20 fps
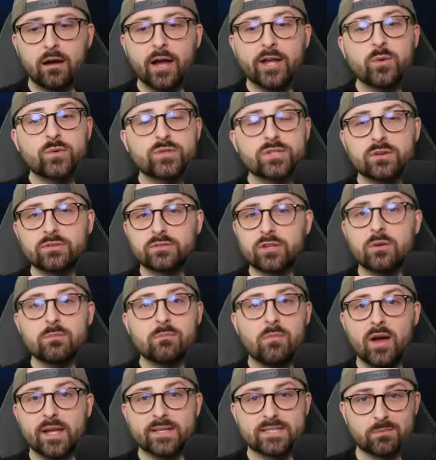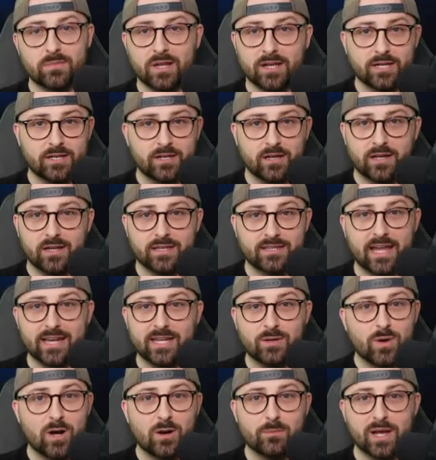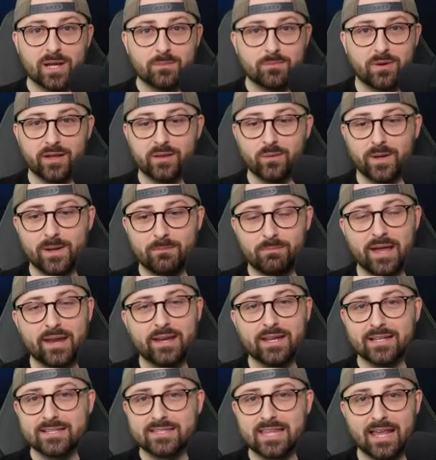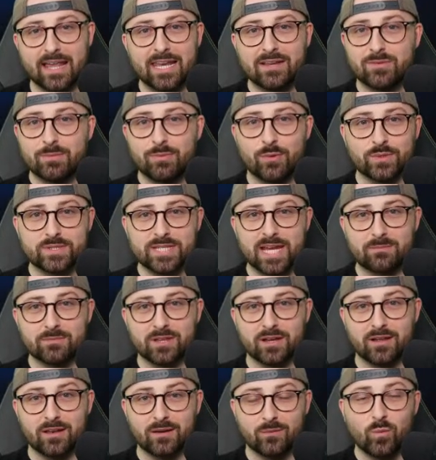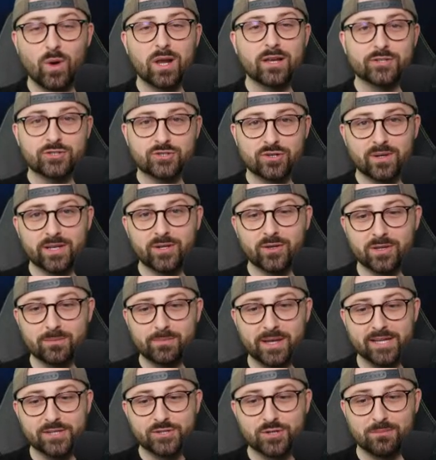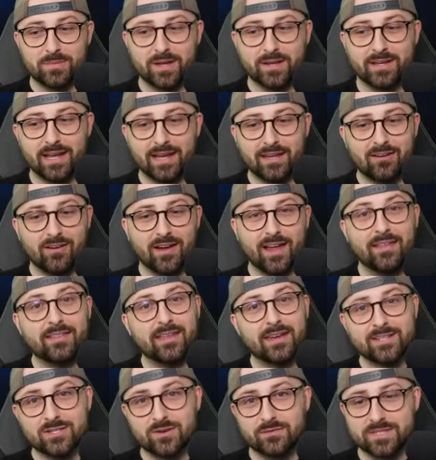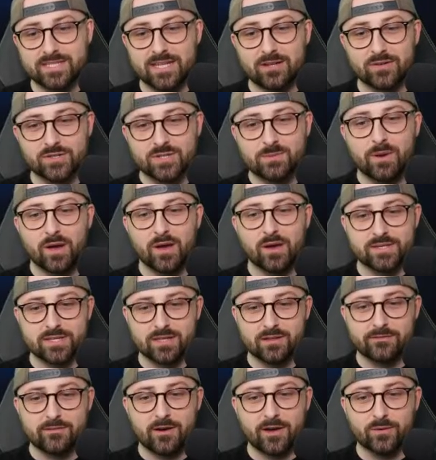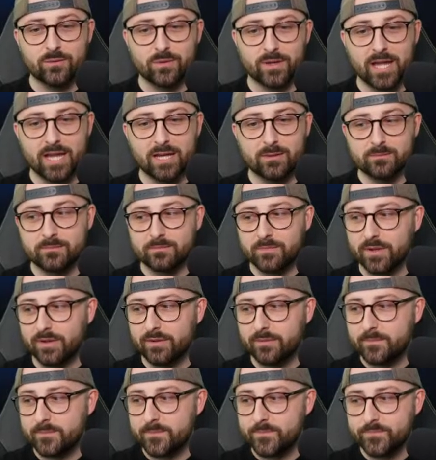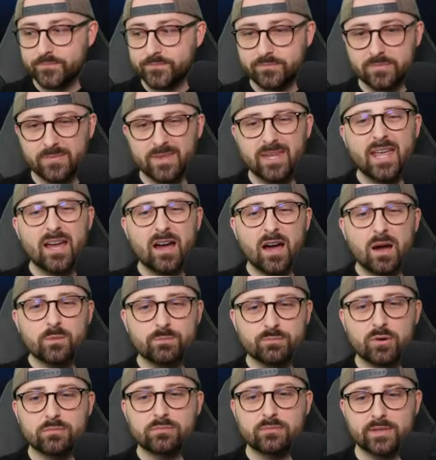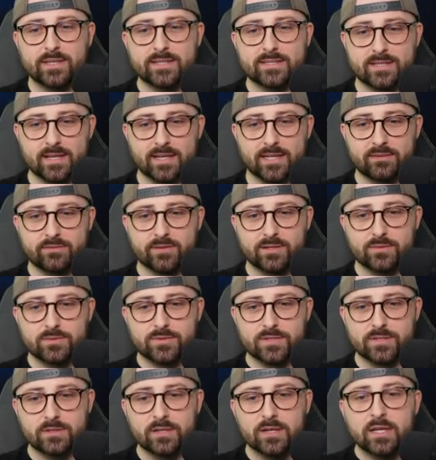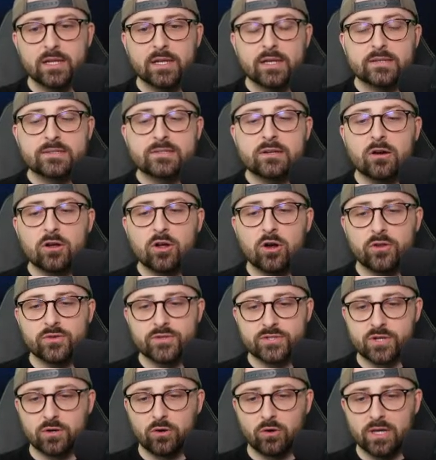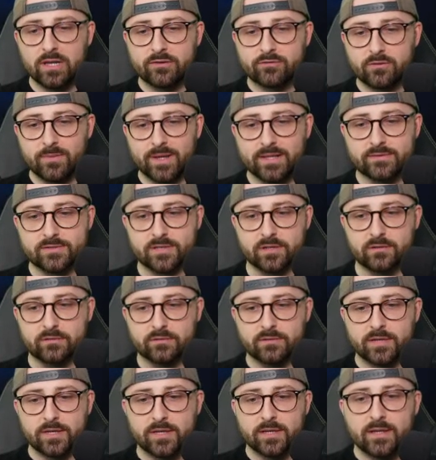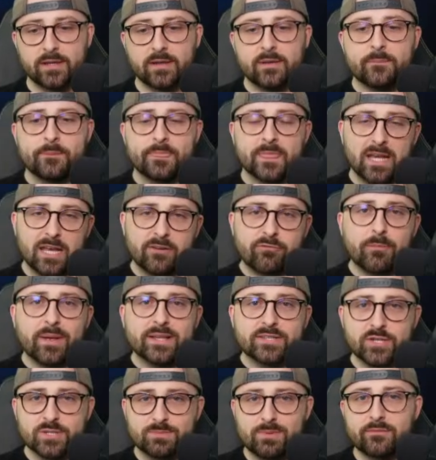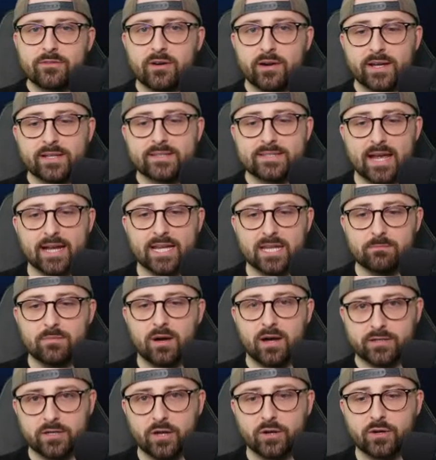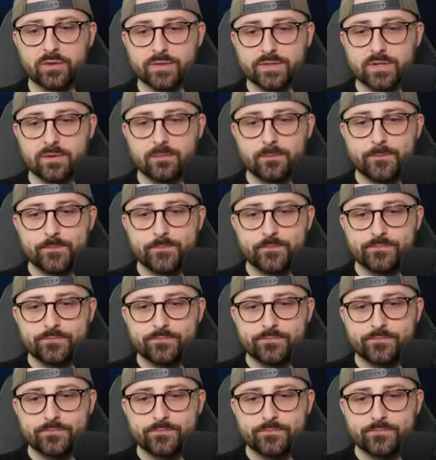I also don't mind someone like a Danny Welbeck, by the way, playing against that Liverpool team that are well and truly on the beach on Monday night, and then he's obviously got Spurs in the final game. But yeah, I would probably say Even Ilson. Start Konsa or Livramento. Livramento's been very attacking, but I'd go Konsa.